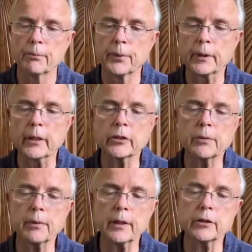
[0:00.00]
But
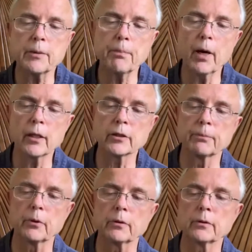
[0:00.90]
is it
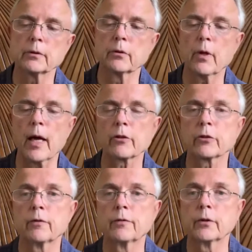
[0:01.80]
possible to
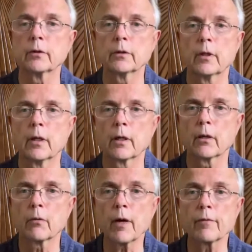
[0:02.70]
actually feel
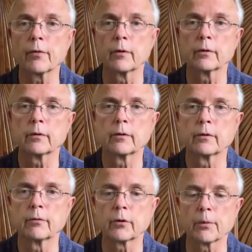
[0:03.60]
grateful
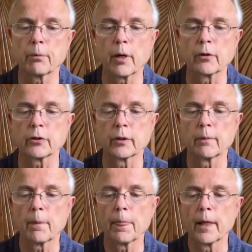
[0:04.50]
for depression?
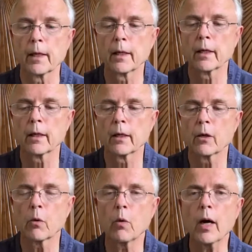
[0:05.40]

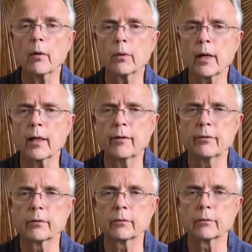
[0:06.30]
Why would I
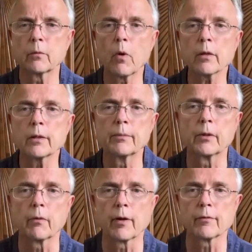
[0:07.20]
even want to be
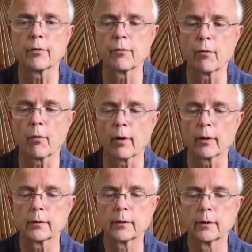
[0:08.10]
grateful for it?
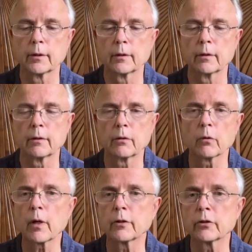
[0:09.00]

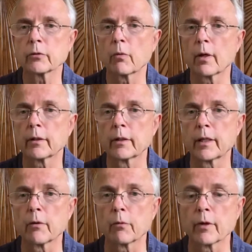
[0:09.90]
Don't I just want to
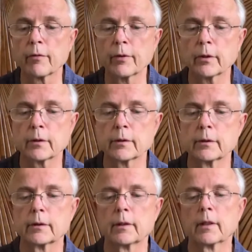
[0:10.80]
get rid of it?
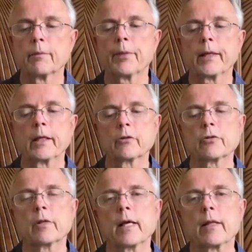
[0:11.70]

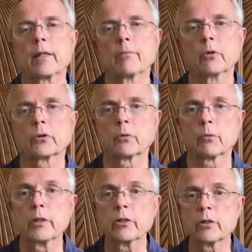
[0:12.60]
Isn't that the most
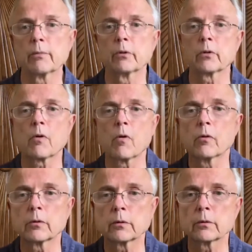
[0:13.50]
reasonable
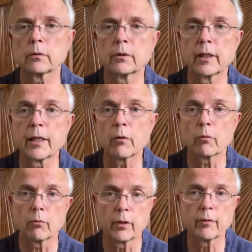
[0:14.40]
goal, to get
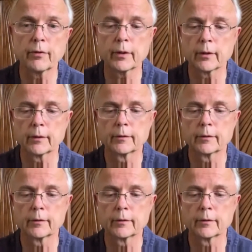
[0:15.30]
rid of it?